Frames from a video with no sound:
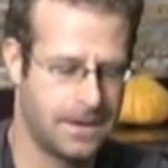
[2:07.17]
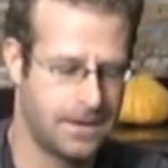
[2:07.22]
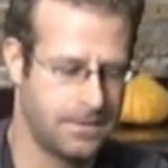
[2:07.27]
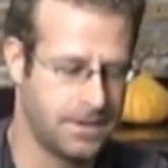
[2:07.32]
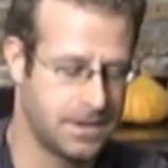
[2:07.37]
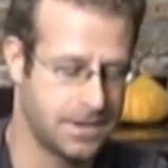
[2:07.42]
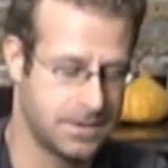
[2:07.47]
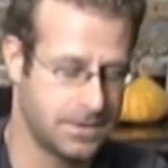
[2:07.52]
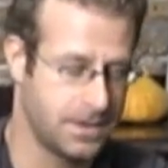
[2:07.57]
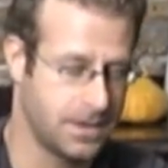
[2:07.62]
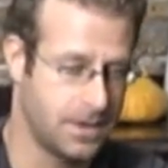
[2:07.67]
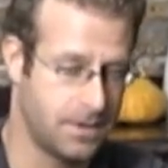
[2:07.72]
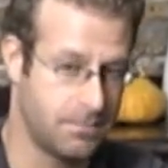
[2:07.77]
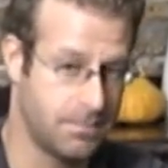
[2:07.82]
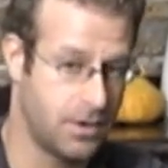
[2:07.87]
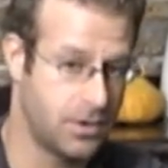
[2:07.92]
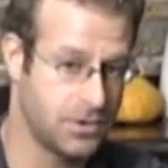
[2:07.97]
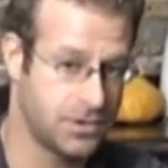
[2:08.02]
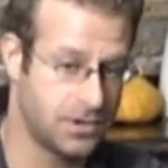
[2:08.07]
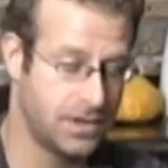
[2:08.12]
Because, you know,
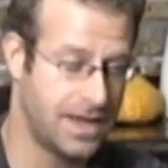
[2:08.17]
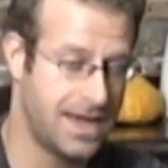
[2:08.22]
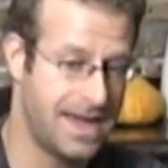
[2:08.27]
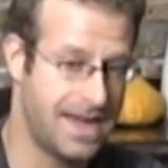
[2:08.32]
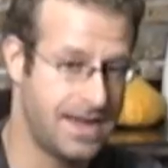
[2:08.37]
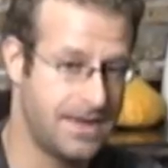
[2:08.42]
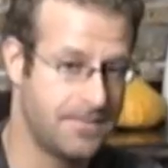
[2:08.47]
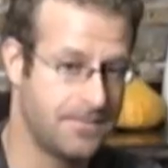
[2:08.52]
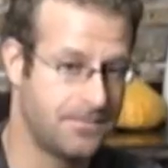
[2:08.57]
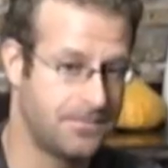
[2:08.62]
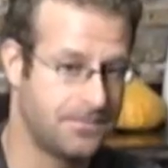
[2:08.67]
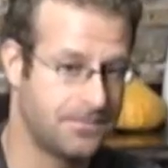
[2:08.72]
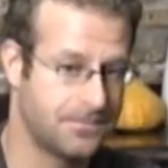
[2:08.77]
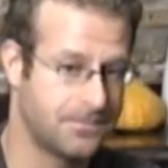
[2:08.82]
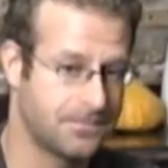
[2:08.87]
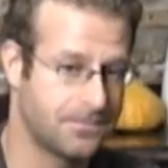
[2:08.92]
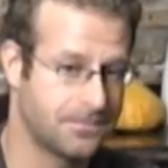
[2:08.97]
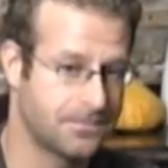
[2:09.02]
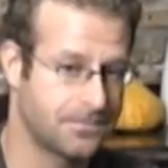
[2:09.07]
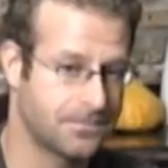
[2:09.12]
Beaujolais,
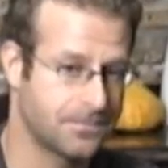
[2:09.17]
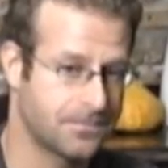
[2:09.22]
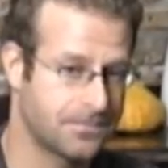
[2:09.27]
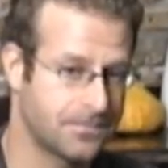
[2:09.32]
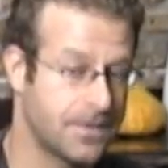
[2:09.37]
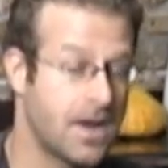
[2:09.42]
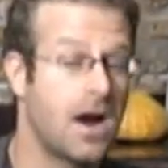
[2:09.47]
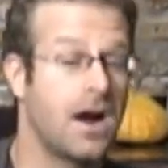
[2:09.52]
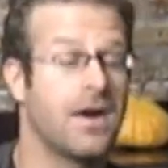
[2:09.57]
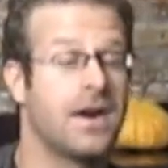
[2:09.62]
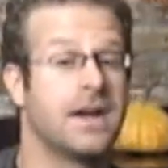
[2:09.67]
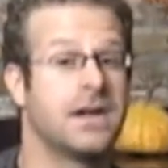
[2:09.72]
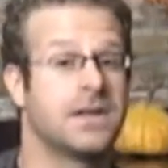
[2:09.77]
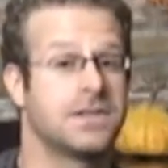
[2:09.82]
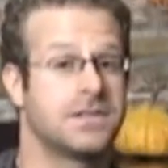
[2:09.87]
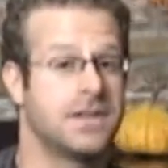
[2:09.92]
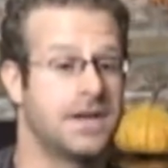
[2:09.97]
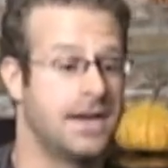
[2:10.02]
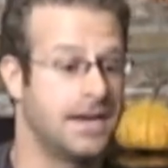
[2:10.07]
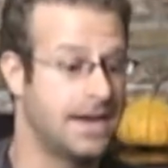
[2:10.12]
all right, I'll
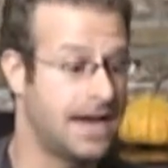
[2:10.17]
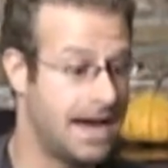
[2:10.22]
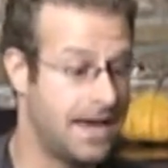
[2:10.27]
say it.